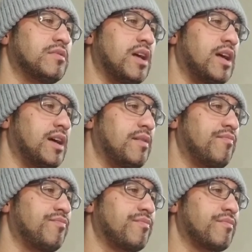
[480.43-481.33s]
um,
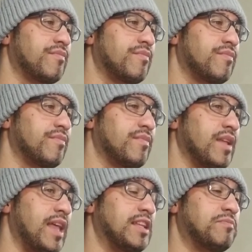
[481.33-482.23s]

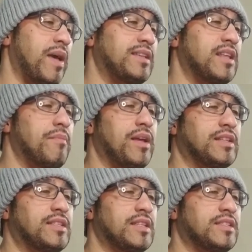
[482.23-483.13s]
and it's basically, I mean,
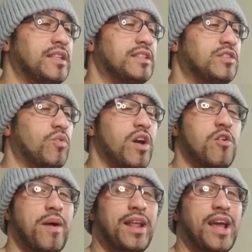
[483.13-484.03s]
since this is where
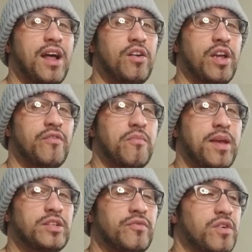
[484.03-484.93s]
everybody got all the
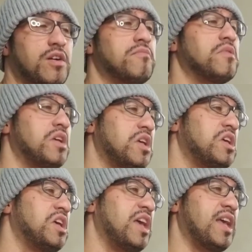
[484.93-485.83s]
information from,
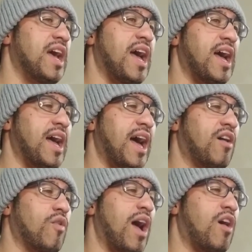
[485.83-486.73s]

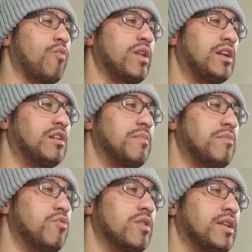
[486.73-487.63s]
I'll, I'll read a little bit
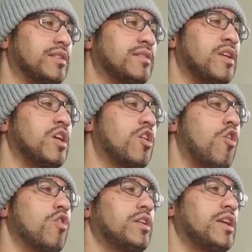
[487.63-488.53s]
more of this.
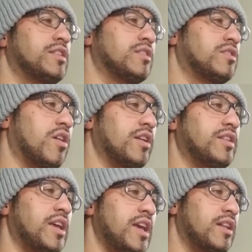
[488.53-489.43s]
Cold conditions started
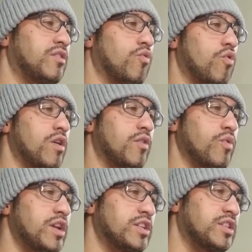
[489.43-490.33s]
to hit growing
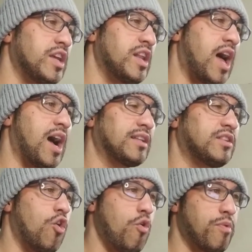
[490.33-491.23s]
regions in
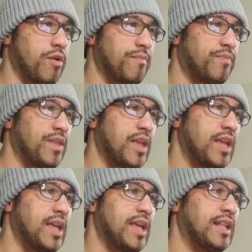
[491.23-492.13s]
October
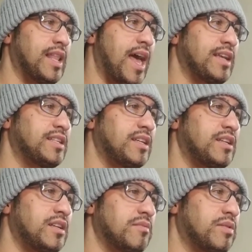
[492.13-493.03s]
lashing
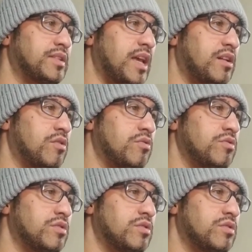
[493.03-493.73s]
potatoes